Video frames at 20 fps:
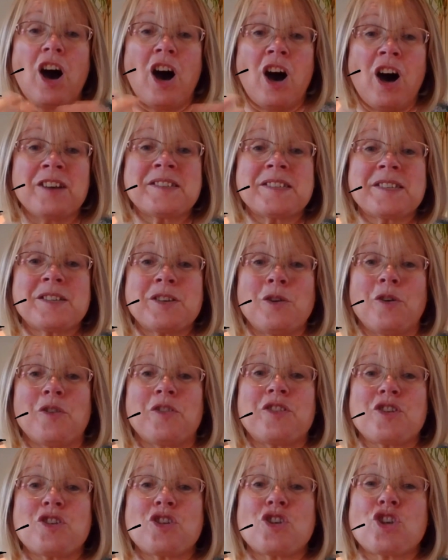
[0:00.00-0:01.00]
Ask
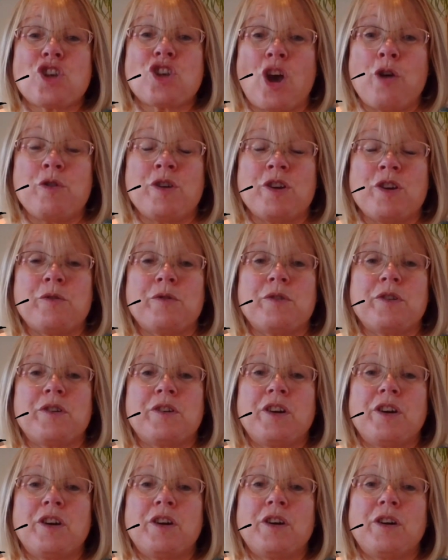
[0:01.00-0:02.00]
God to show you,
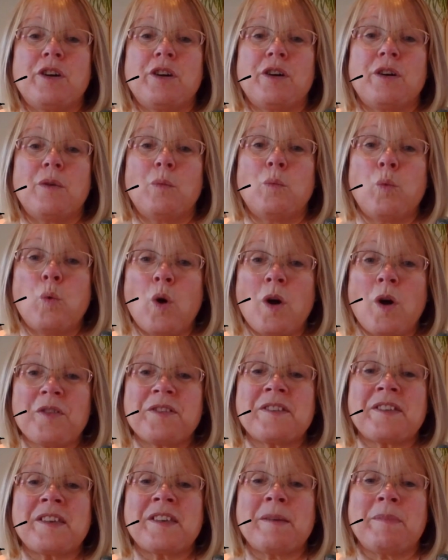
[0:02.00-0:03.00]

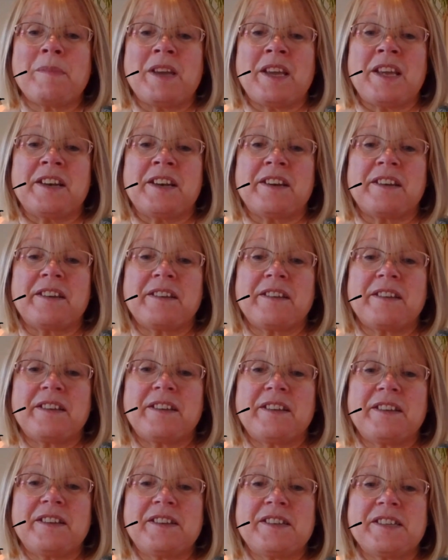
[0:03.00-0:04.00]
what does it mean
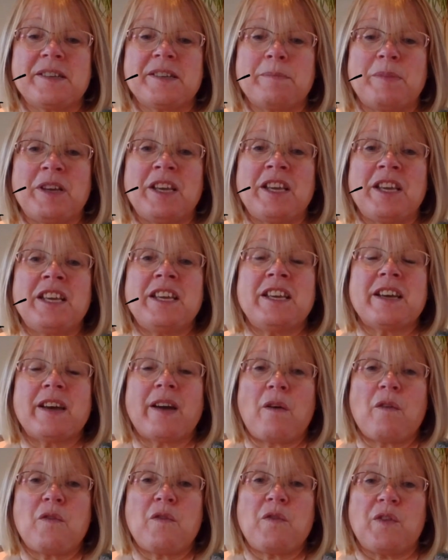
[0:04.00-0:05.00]
to be
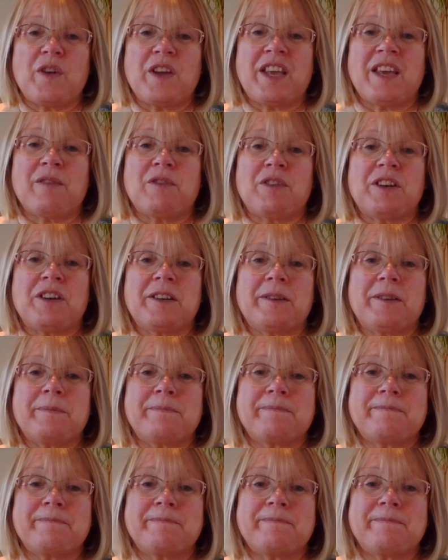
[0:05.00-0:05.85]
forgiven?